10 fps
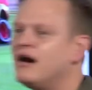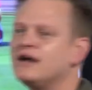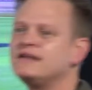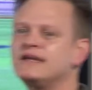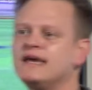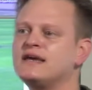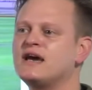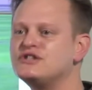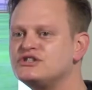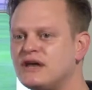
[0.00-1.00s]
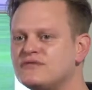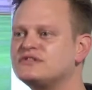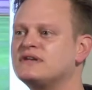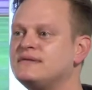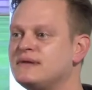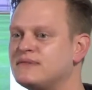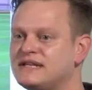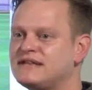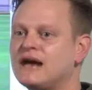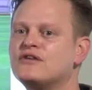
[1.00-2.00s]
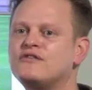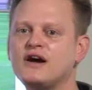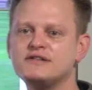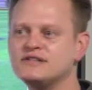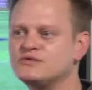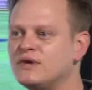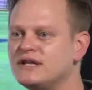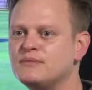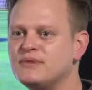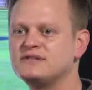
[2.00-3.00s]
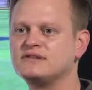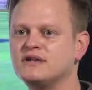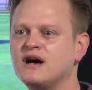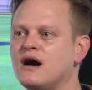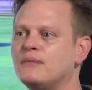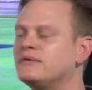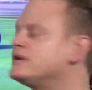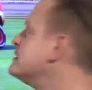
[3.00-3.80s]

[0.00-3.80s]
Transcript: behind the king and shoves it, and he sacrifices winning the Piston Cup